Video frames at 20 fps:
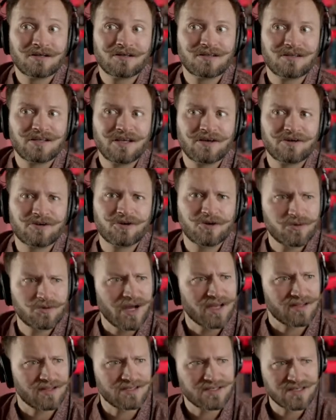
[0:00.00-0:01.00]
You're
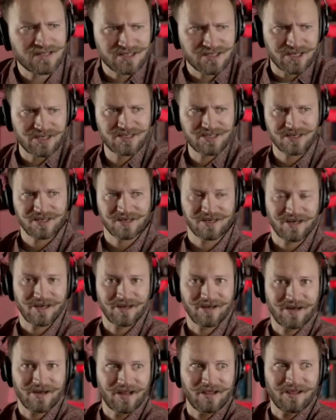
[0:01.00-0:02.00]
right. This is changing
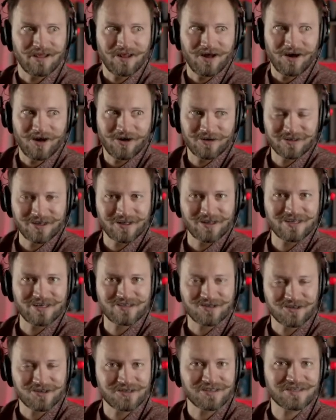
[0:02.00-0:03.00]
a lot, at
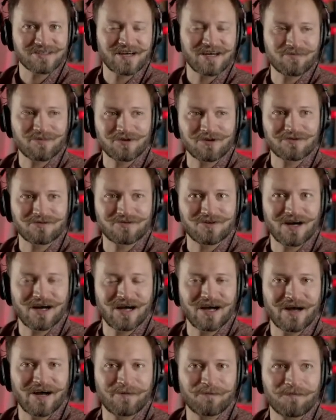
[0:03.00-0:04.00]
least on that type of
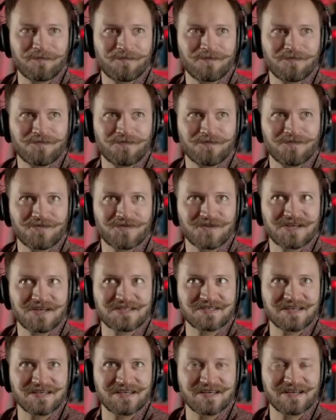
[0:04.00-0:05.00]

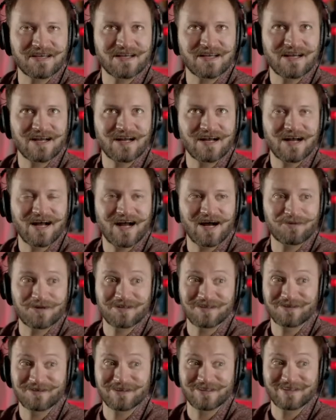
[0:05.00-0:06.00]
testing, how we
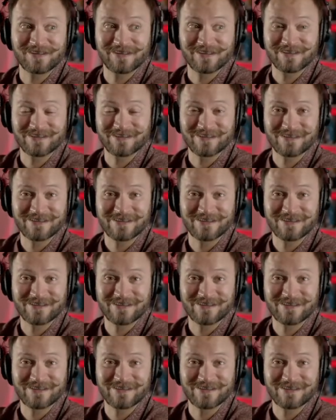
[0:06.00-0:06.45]
deal with things.